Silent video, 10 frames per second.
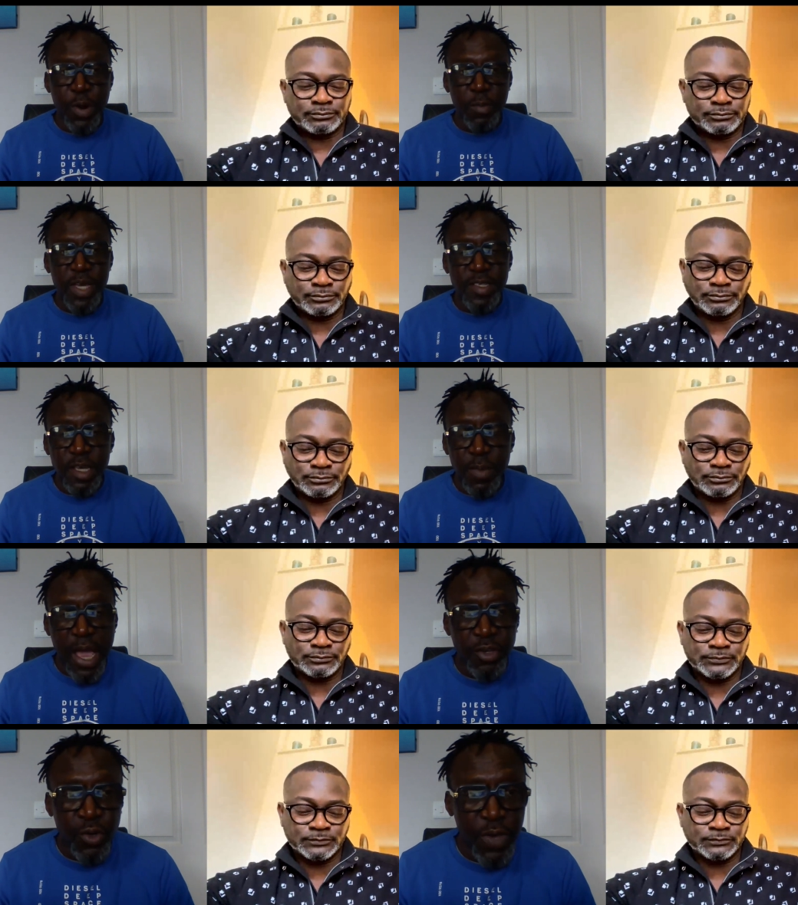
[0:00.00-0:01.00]
Speaker 1: probably a team
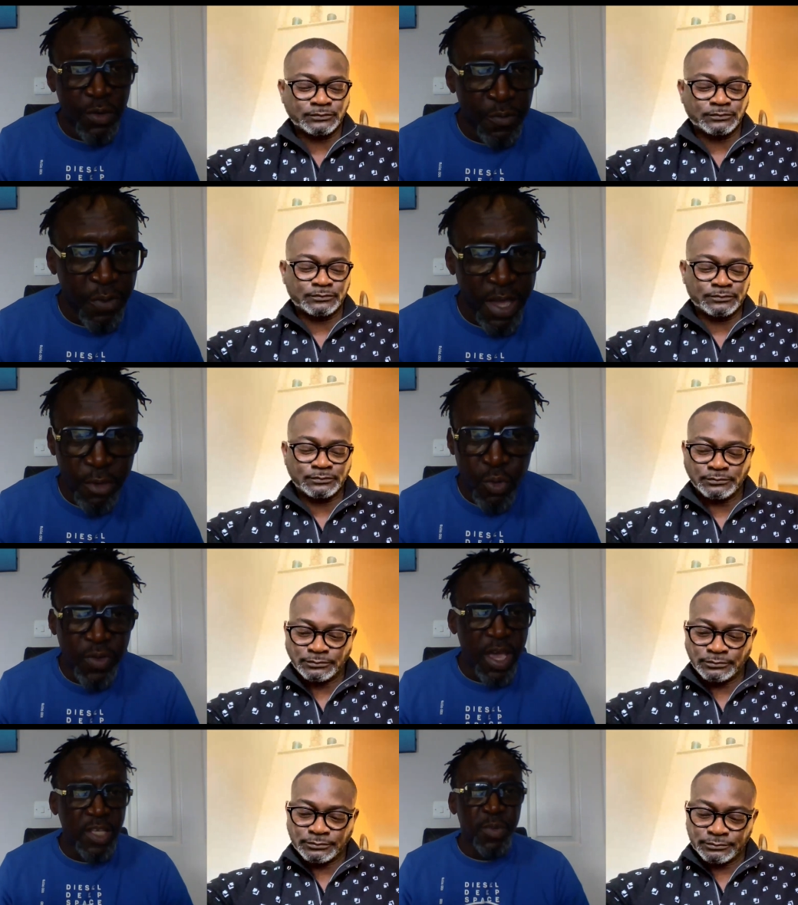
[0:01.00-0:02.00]
like Juve. Don't forget,
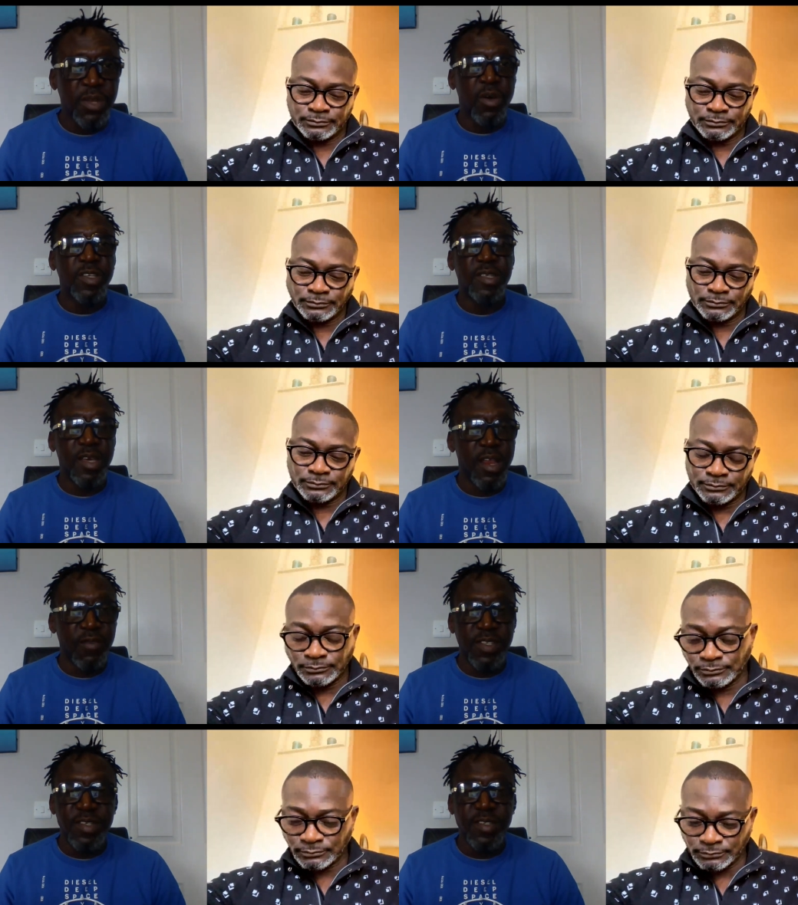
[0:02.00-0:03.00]
Juve has been on his tail
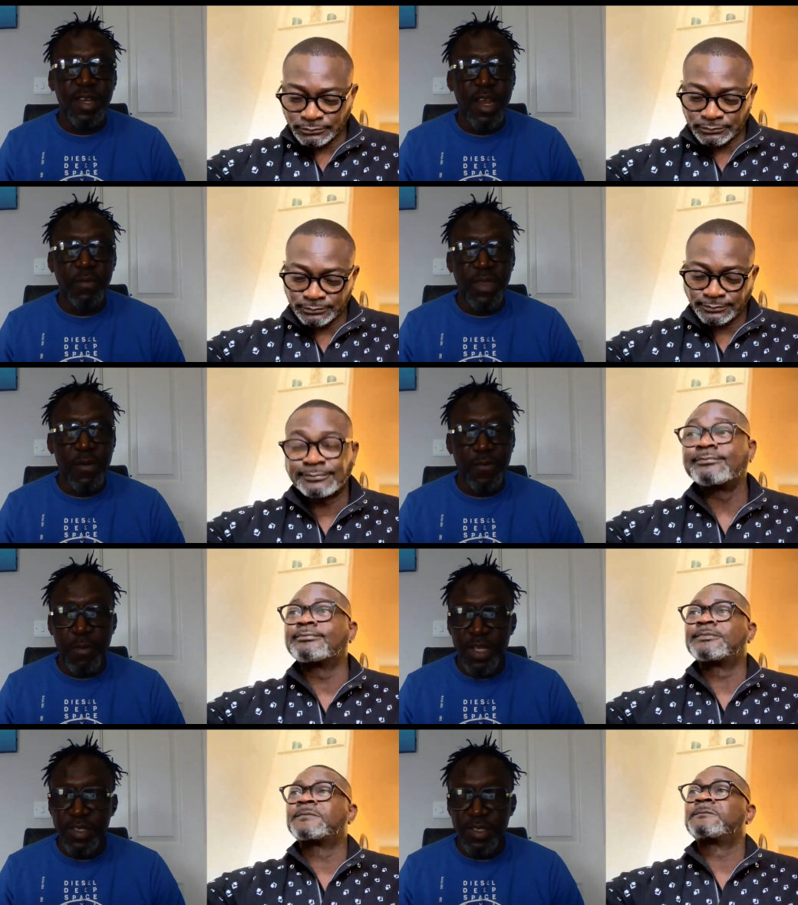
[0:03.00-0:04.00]
ever since he left them for
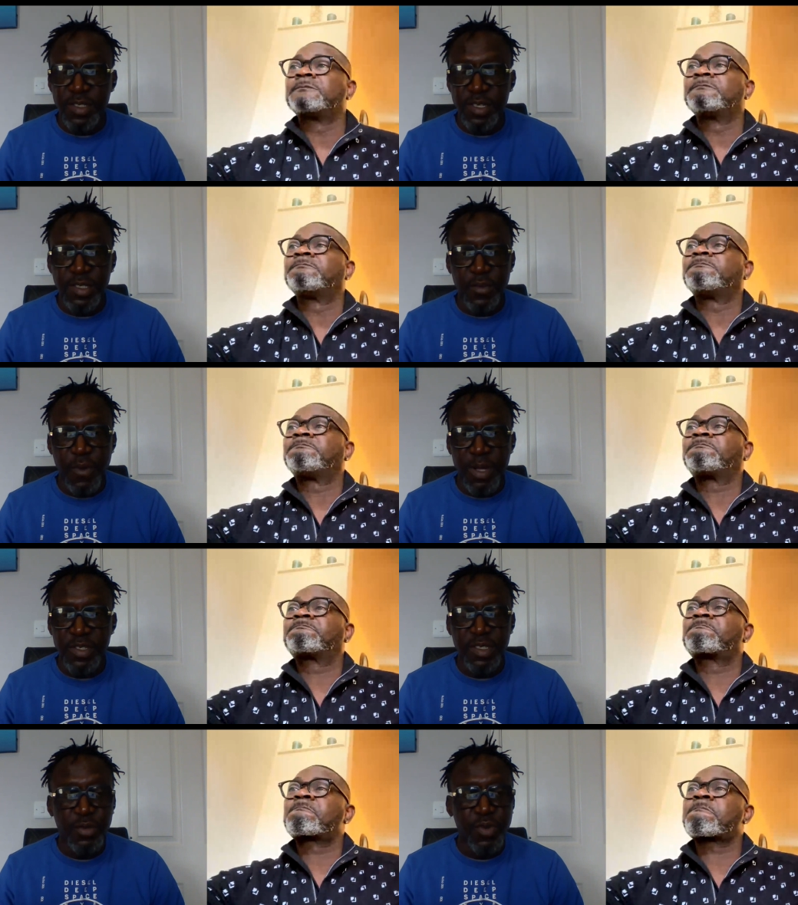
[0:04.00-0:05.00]
Manchester City, for
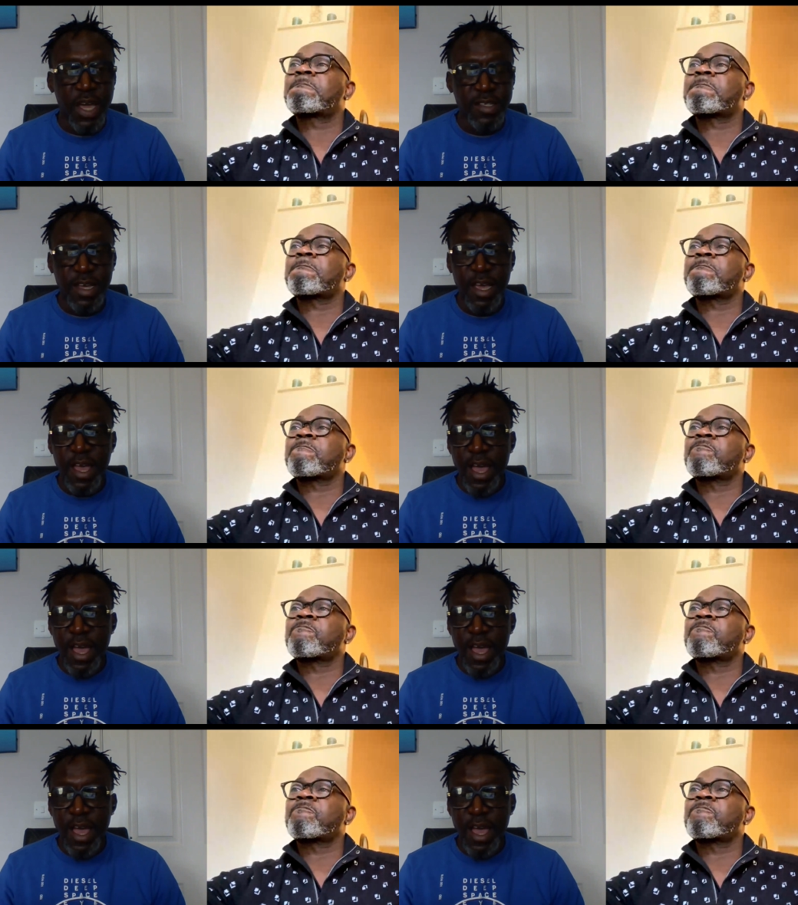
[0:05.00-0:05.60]
Manchester United.